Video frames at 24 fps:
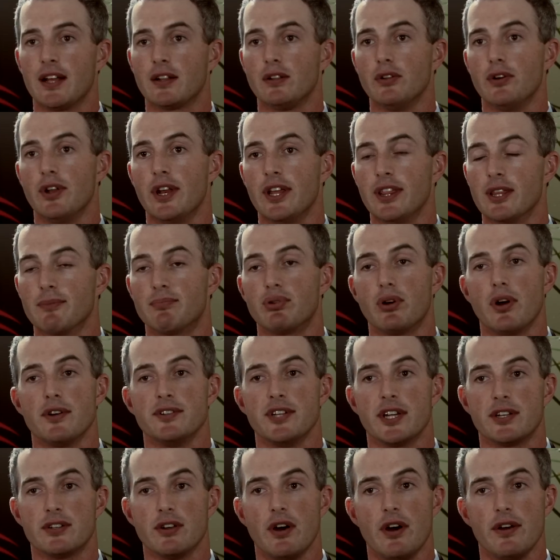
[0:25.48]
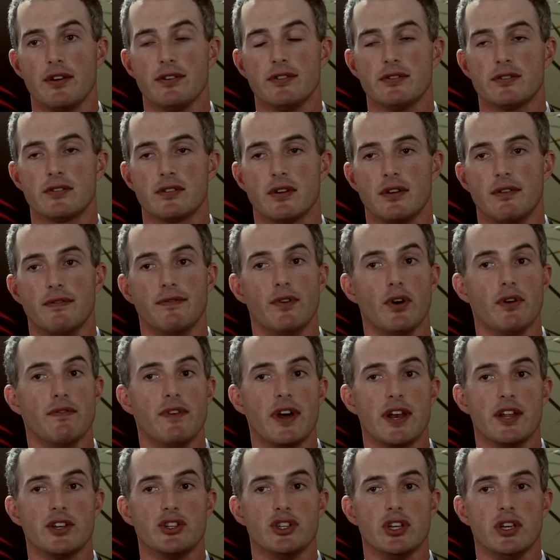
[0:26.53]
including the project owners, Verve
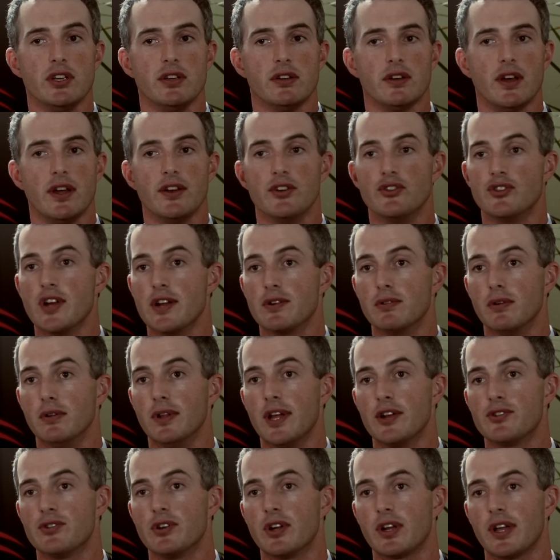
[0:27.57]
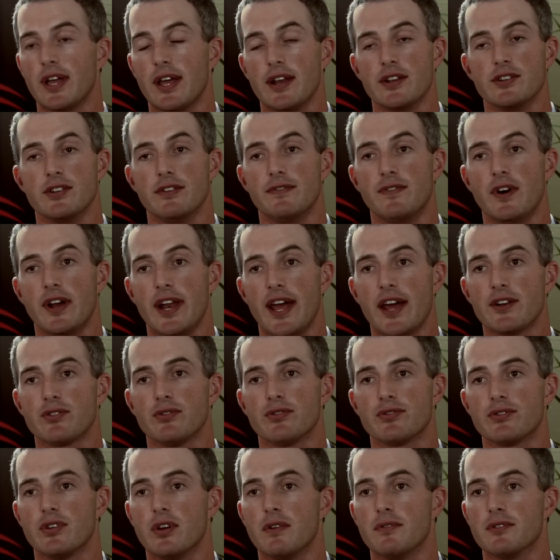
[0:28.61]
Energy and General Electric Energy
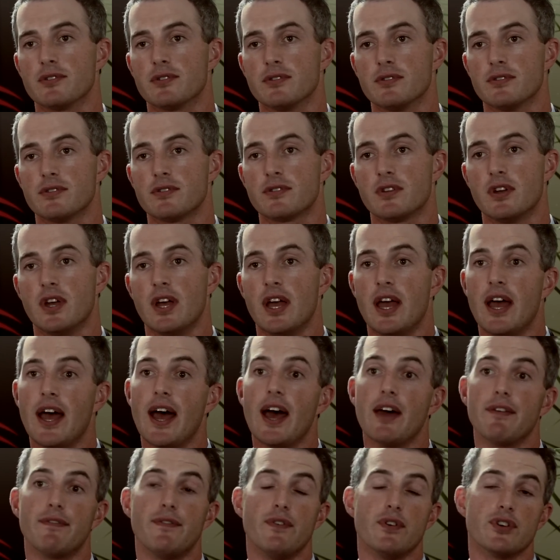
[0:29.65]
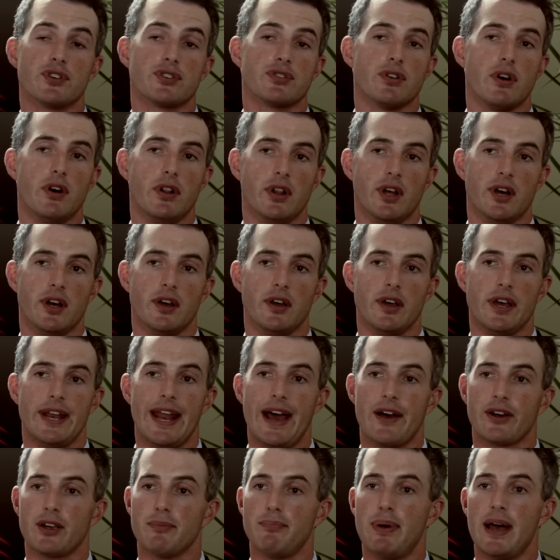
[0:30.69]
Financial Services, and First Solar in
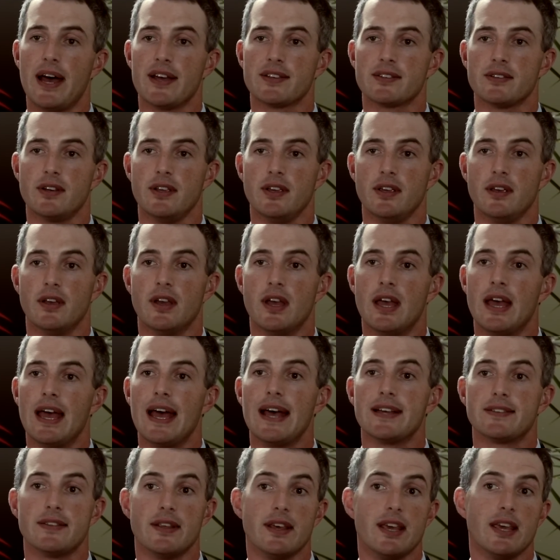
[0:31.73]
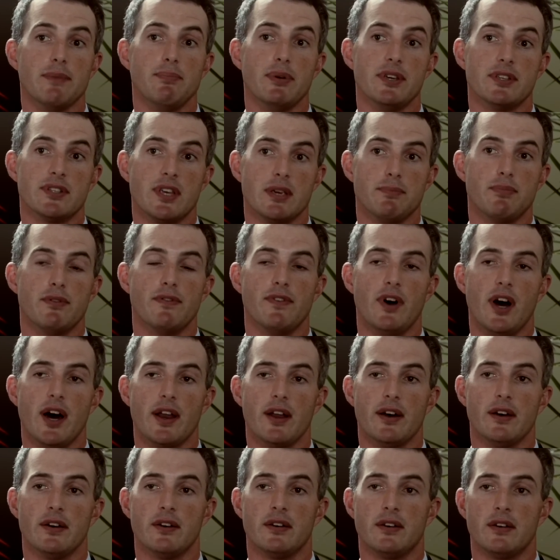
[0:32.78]
our capacity as the EPC
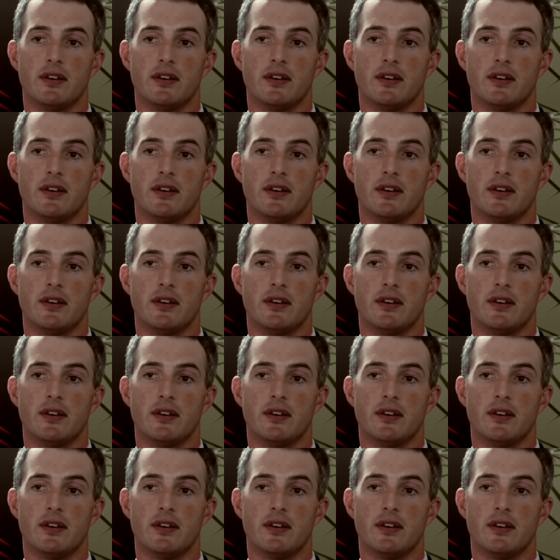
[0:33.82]
provider.